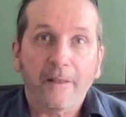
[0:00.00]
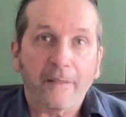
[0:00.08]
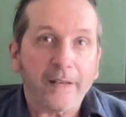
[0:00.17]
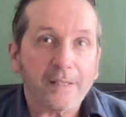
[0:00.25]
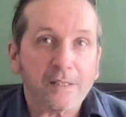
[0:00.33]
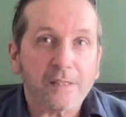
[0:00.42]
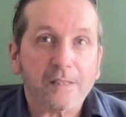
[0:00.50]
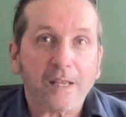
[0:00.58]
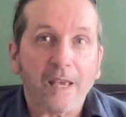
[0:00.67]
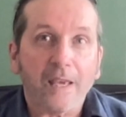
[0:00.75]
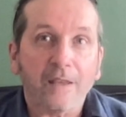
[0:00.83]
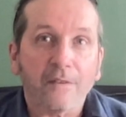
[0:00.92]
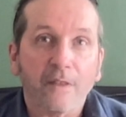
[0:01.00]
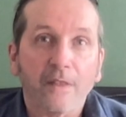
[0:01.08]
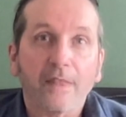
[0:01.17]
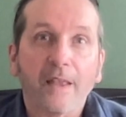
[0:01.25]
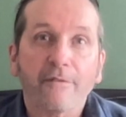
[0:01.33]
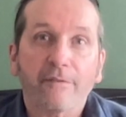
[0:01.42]
That is to say
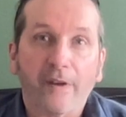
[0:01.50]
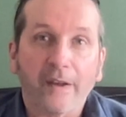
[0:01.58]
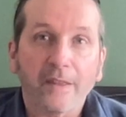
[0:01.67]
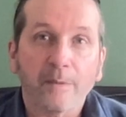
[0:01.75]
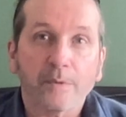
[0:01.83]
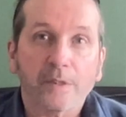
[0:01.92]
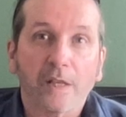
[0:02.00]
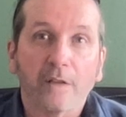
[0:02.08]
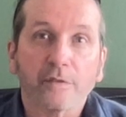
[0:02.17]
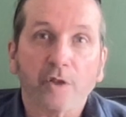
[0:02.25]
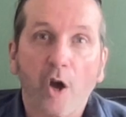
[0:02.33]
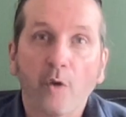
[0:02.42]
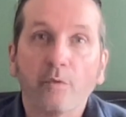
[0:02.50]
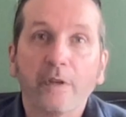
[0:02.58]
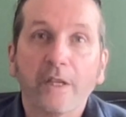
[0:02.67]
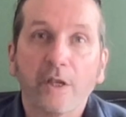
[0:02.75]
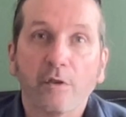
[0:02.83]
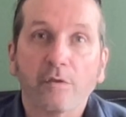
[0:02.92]
that they find themselves
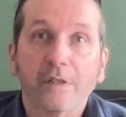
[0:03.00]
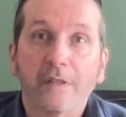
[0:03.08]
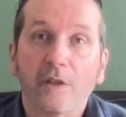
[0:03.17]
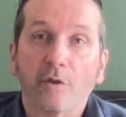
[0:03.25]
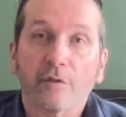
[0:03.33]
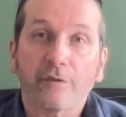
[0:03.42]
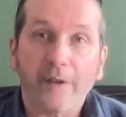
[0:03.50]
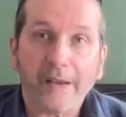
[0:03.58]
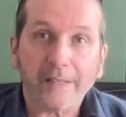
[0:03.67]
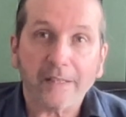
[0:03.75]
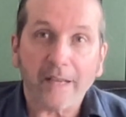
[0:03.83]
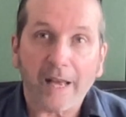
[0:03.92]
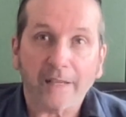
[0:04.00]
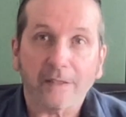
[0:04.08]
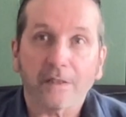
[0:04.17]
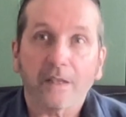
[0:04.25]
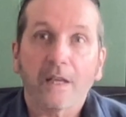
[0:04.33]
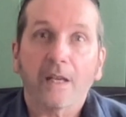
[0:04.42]
only using the unaffected hand